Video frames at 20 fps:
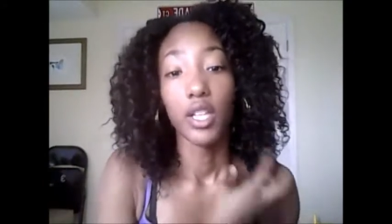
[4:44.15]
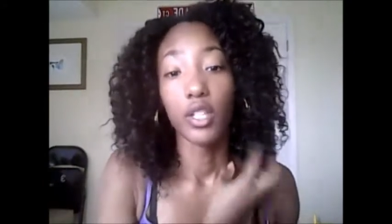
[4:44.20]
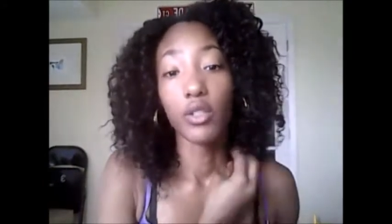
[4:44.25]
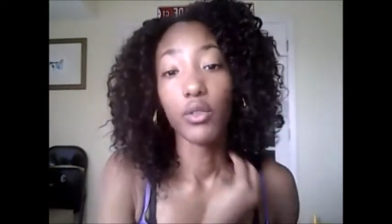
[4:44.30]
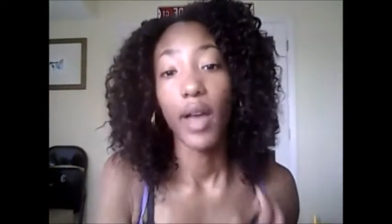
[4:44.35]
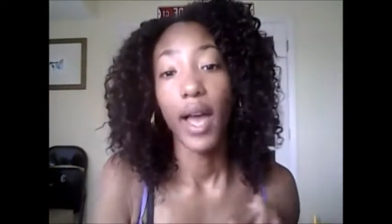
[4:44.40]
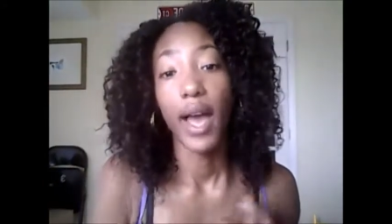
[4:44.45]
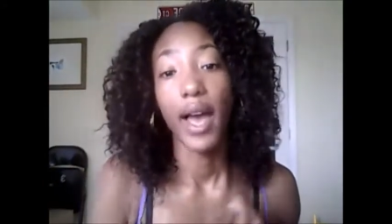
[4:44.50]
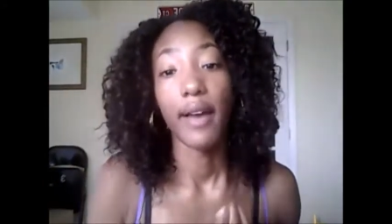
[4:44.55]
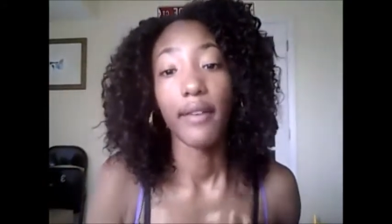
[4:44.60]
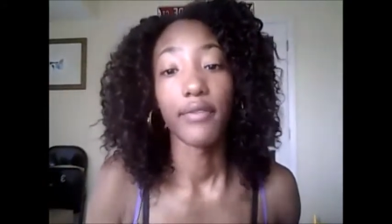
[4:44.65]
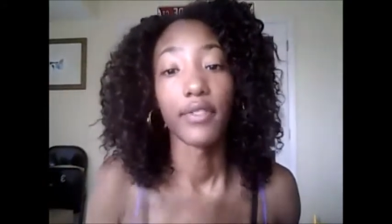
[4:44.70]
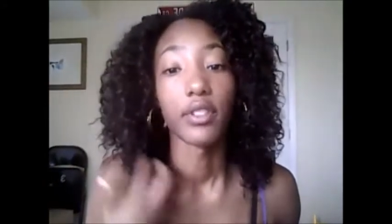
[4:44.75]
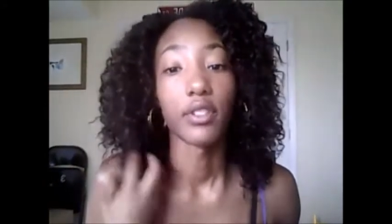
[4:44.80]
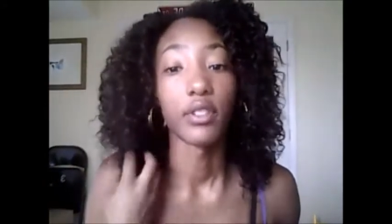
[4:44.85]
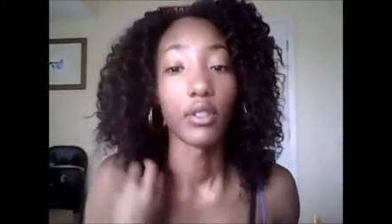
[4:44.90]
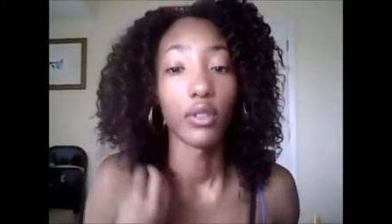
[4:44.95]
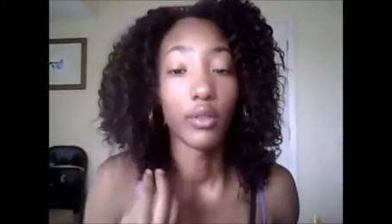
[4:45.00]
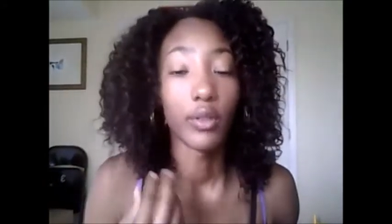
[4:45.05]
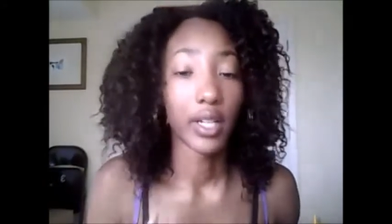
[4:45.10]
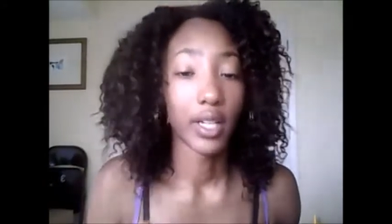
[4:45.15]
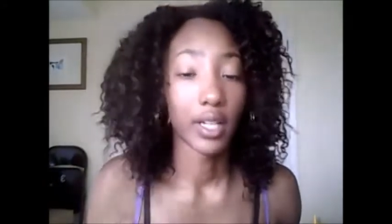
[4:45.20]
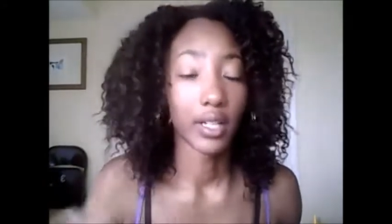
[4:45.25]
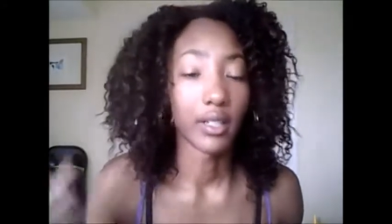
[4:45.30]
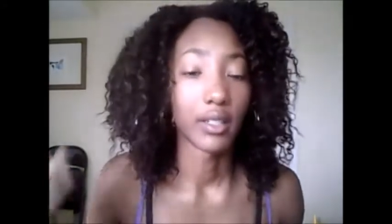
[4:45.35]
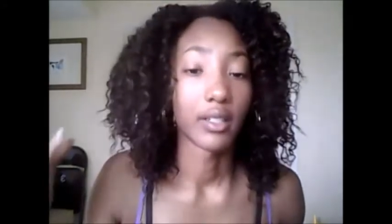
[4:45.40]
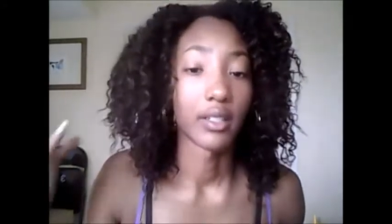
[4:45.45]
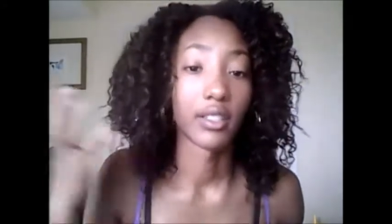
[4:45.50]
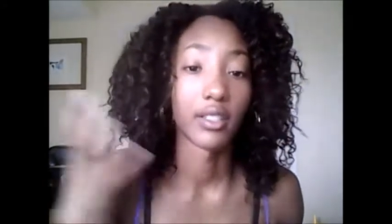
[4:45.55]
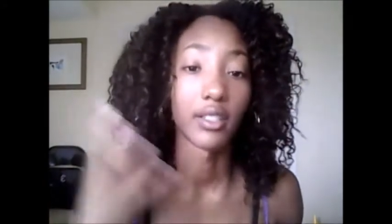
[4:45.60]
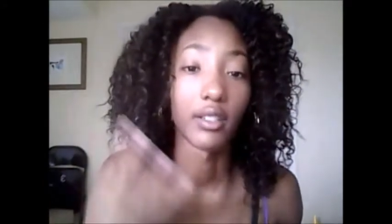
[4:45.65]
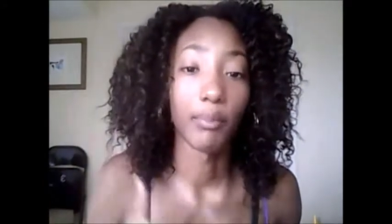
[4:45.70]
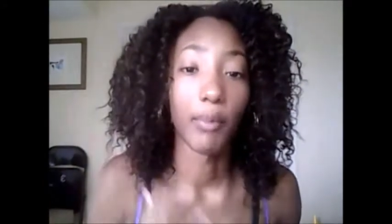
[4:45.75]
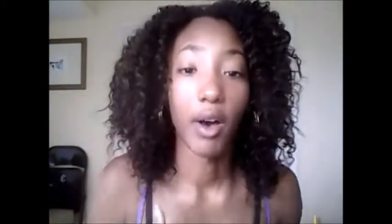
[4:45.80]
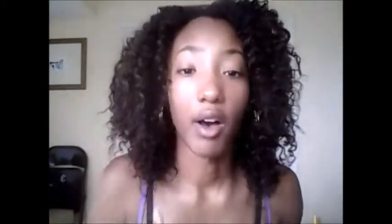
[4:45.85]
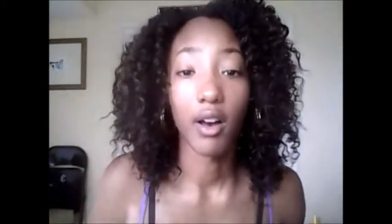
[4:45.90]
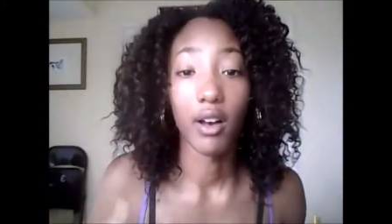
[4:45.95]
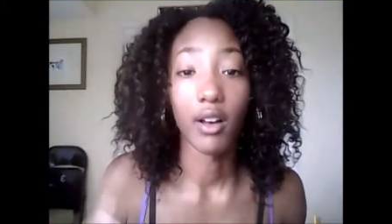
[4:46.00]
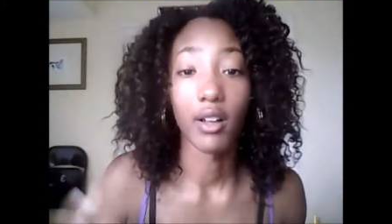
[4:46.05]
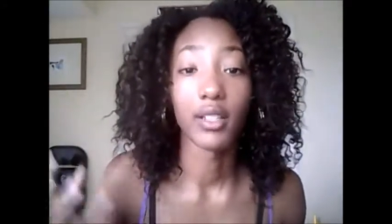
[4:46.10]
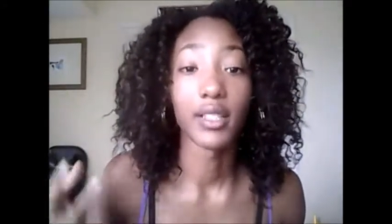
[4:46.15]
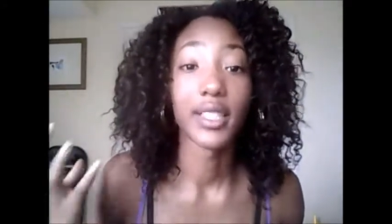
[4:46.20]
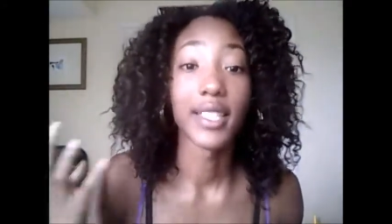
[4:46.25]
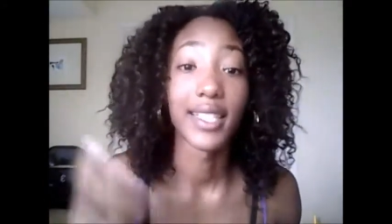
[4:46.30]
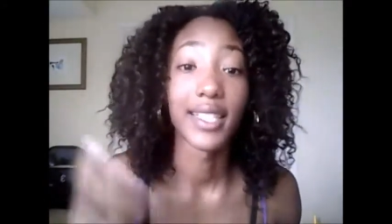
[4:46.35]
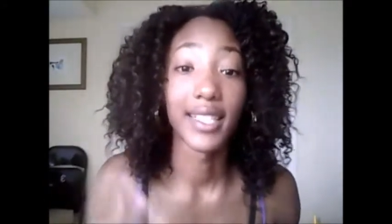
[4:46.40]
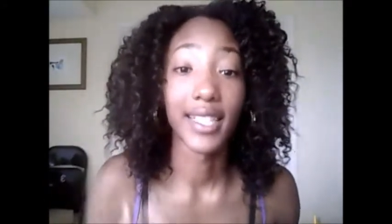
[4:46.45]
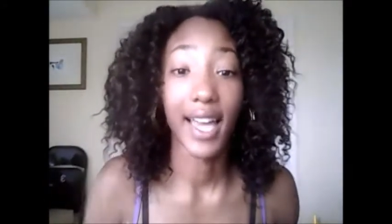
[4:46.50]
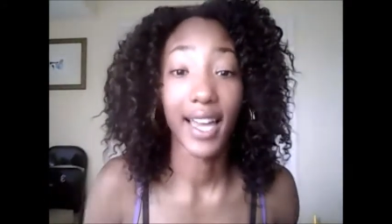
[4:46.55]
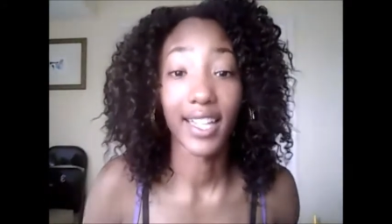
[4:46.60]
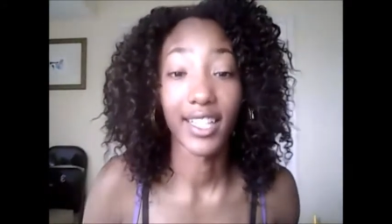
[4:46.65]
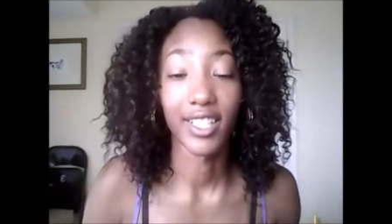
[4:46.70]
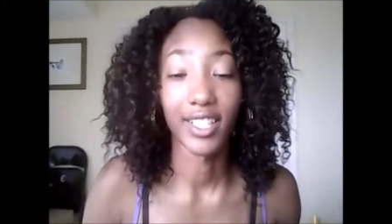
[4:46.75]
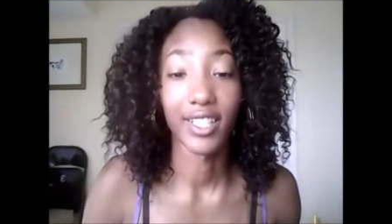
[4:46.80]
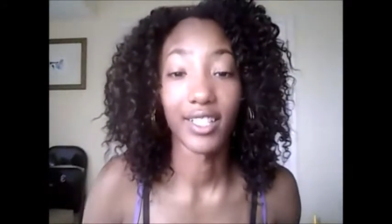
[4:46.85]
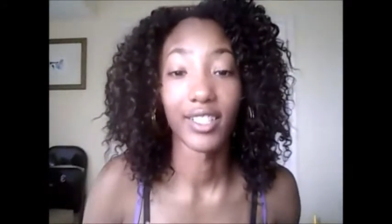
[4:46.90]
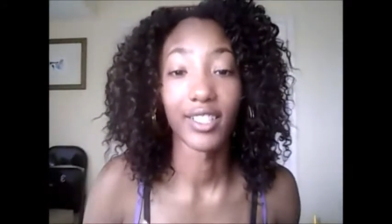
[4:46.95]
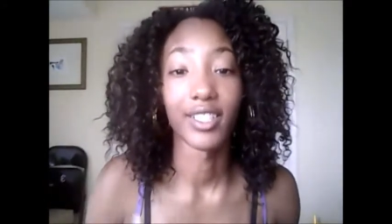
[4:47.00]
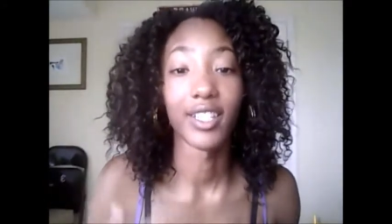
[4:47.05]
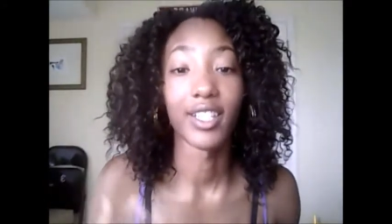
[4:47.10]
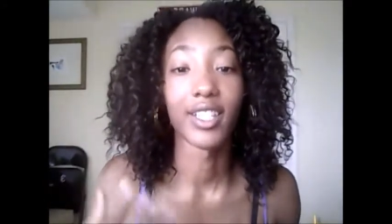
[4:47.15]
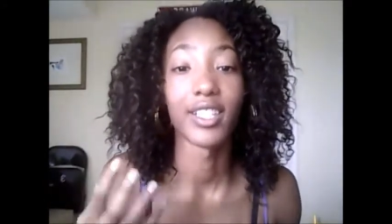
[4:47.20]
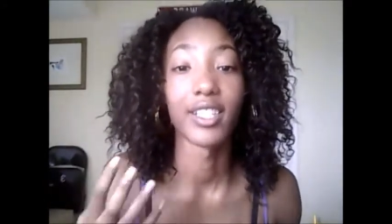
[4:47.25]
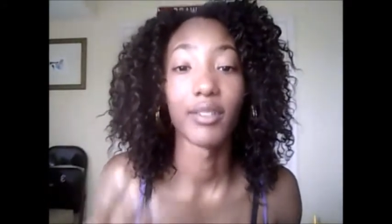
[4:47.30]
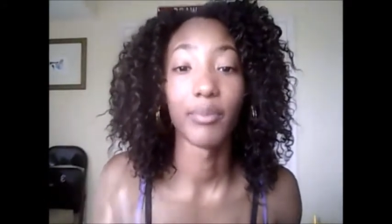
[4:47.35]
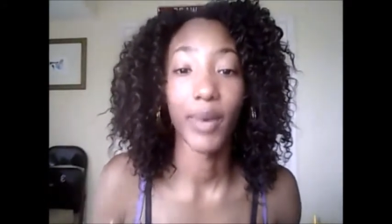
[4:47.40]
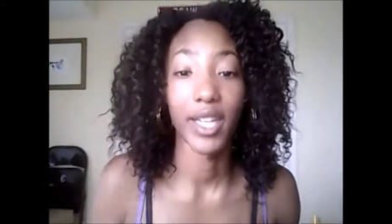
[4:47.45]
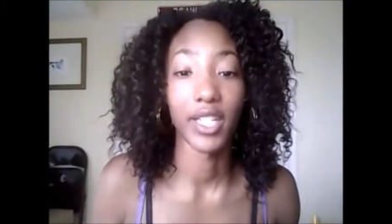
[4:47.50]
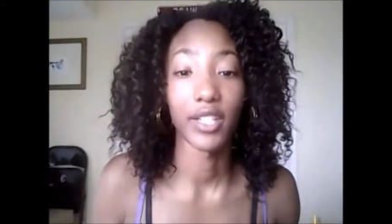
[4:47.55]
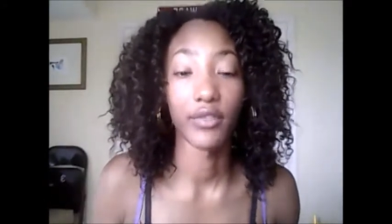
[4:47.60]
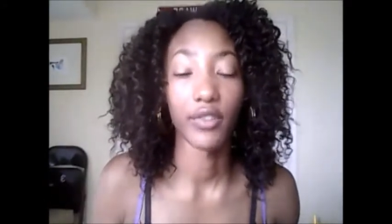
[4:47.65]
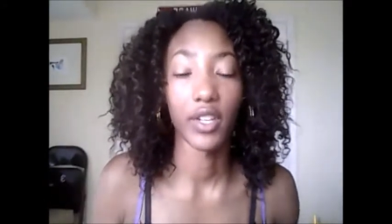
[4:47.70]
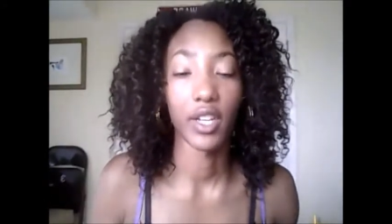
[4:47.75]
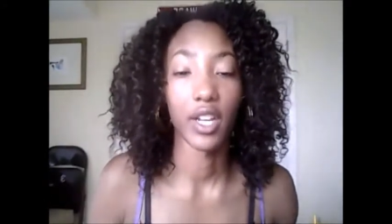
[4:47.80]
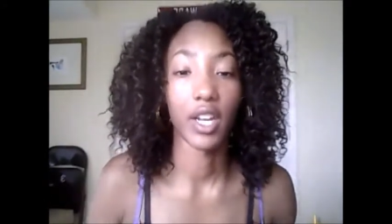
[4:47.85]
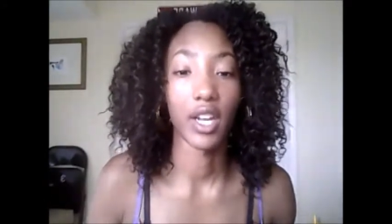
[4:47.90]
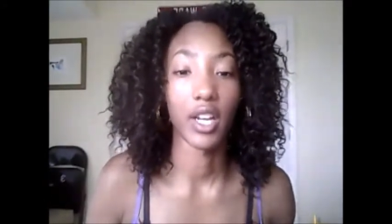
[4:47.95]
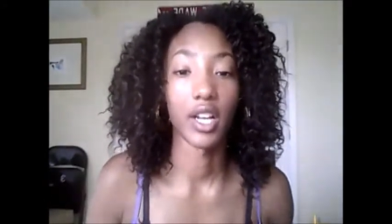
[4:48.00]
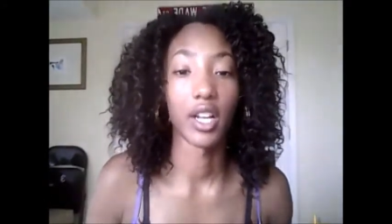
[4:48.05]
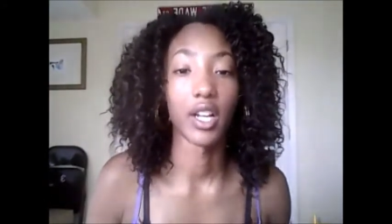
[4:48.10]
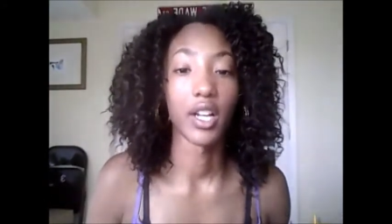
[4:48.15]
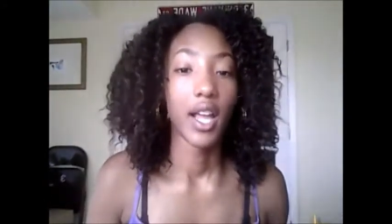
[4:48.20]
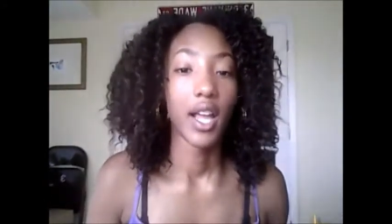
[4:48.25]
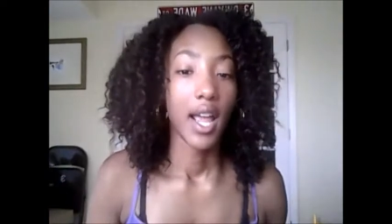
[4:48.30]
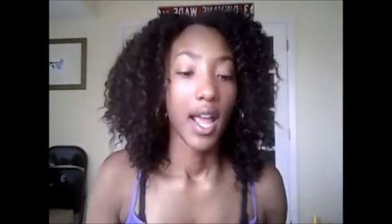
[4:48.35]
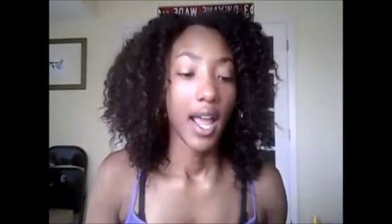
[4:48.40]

you have to do it in small sections and it's best for your hair